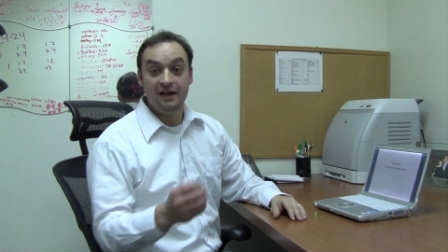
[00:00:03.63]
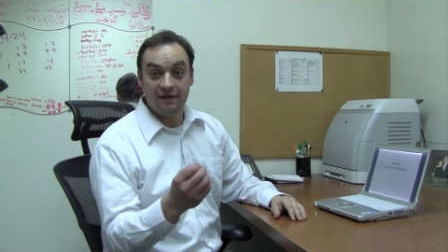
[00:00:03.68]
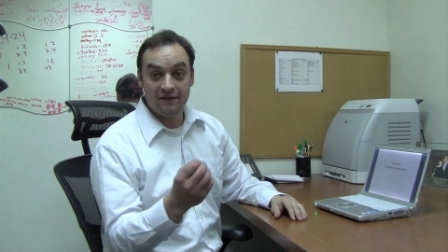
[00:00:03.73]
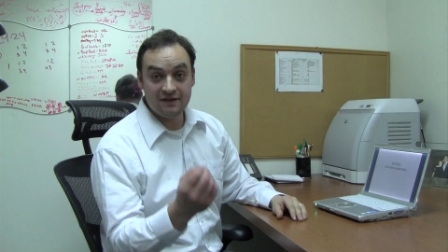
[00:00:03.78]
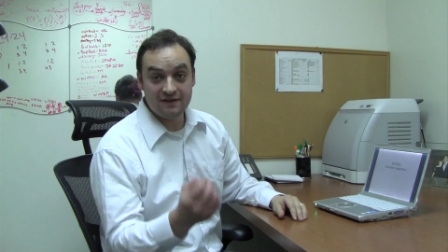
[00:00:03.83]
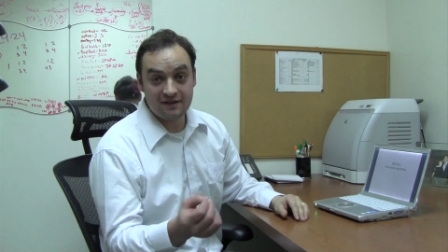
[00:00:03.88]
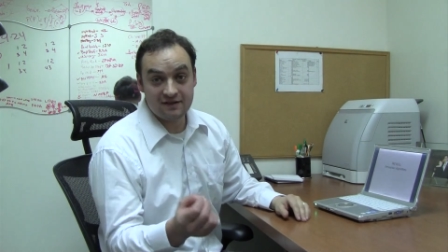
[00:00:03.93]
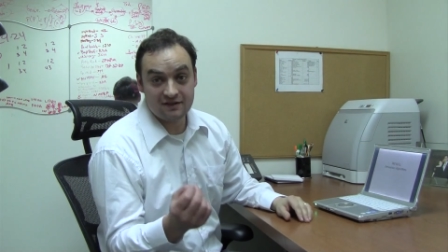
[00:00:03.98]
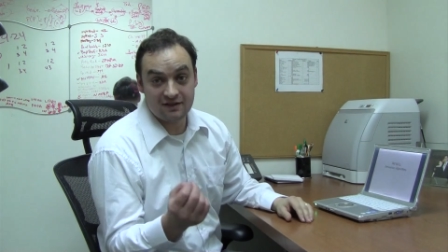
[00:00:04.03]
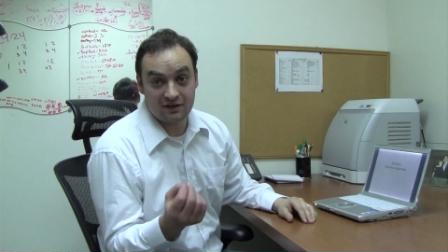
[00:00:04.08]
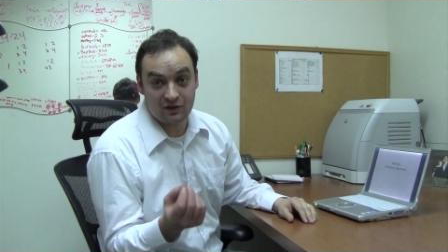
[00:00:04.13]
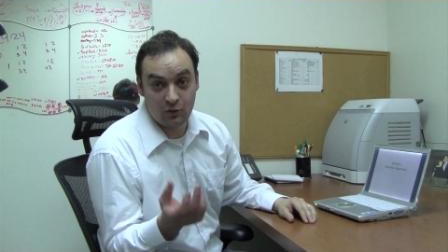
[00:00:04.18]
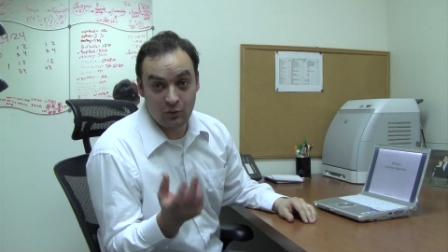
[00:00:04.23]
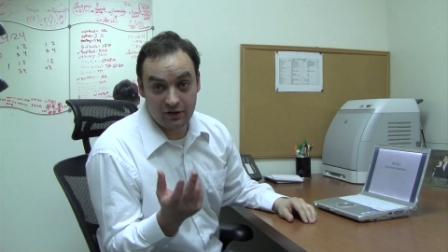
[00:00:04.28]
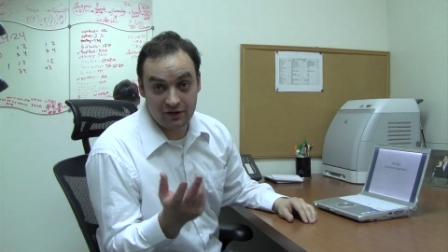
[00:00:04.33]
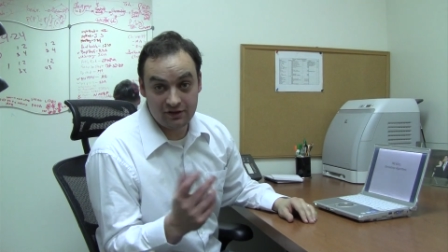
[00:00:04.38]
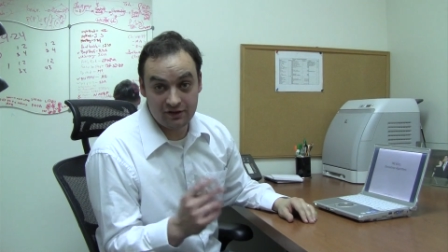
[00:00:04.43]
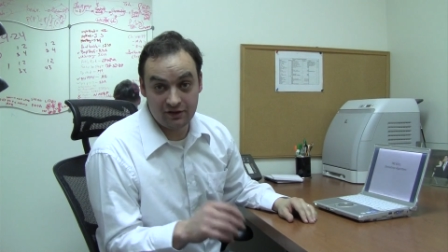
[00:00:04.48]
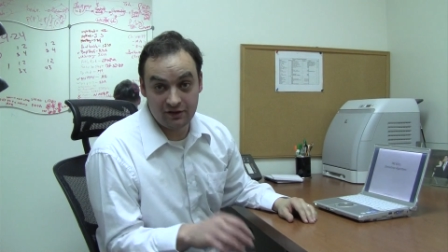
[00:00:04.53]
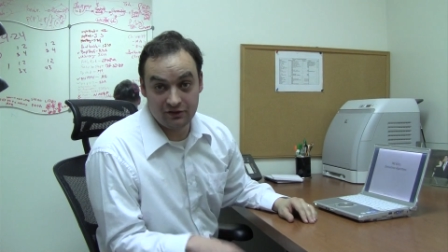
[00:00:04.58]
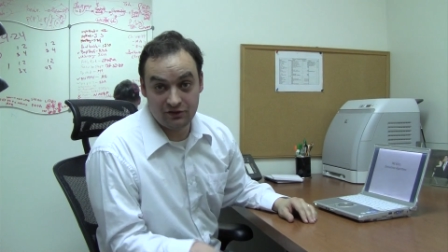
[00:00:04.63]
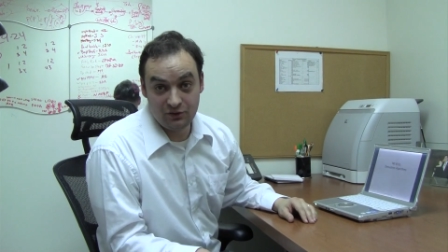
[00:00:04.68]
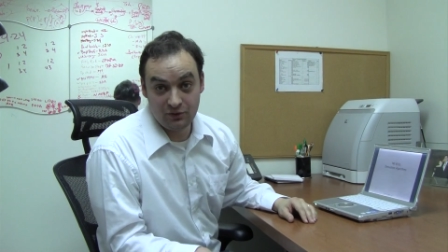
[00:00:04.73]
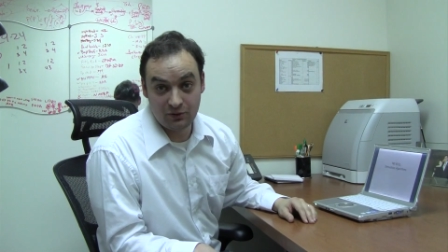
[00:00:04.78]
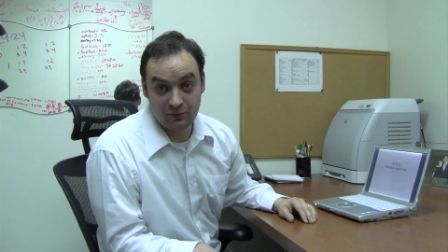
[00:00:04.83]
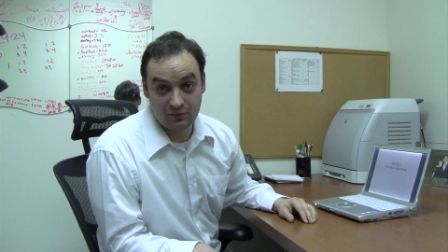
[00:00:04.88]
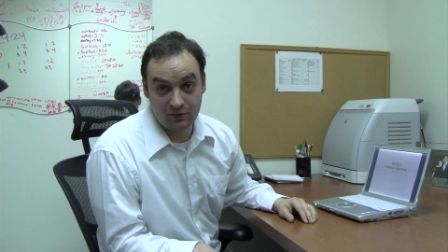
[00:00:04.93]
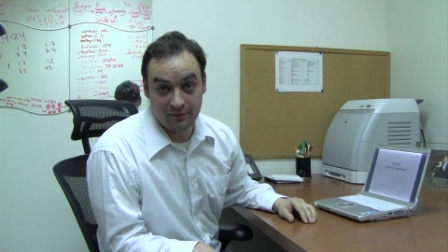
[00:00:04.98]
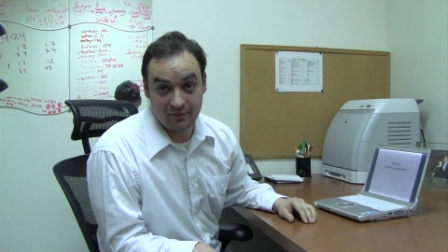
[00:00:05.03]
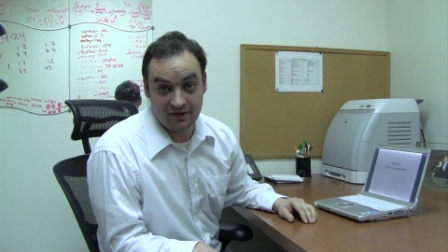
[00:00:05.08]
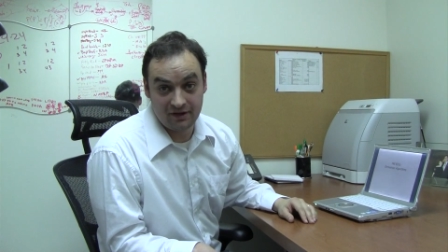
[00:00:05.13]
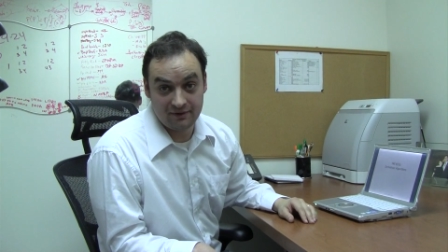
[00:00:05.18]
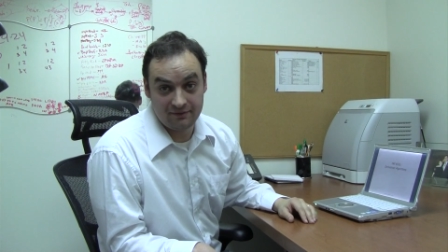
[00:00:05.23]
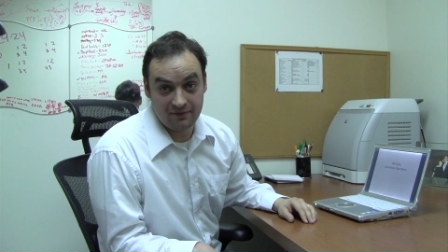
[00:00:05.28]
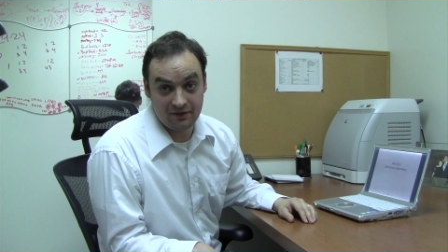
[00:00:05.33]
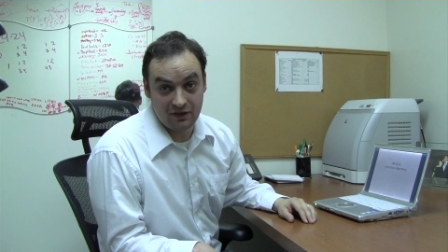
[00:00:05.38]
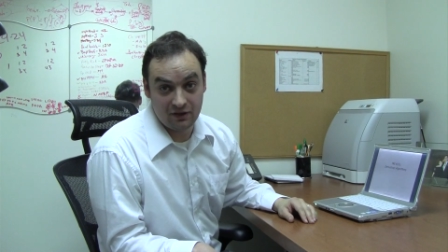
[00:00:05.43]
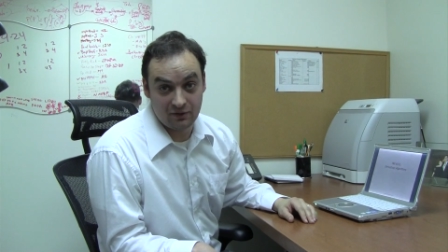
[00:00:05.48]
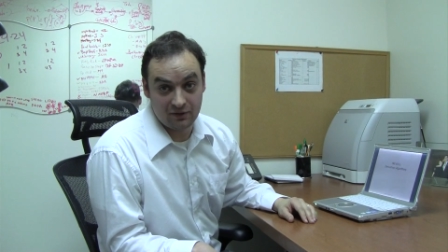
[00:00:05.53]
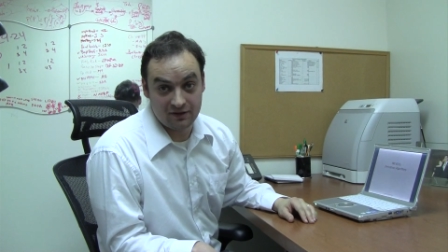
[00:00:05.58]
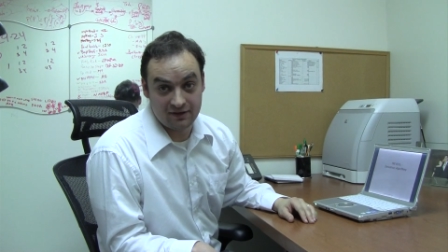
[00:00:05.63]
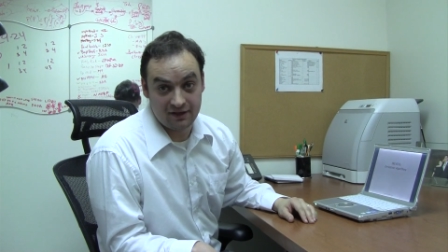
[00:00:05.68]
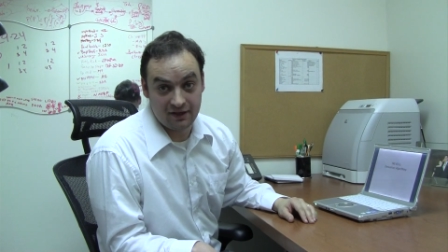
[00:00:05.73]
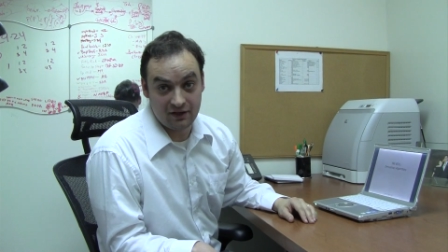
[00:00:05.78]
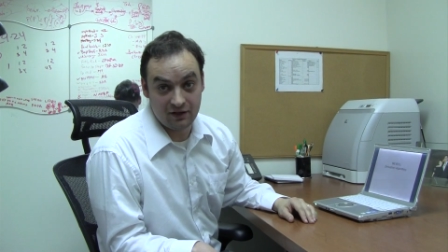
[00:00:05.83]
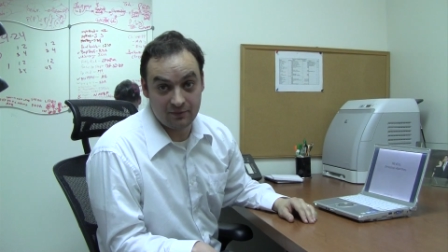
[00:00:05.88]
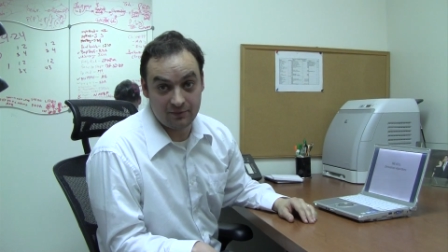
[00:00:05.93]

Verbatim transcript: This is a quick little two, three minute video to tell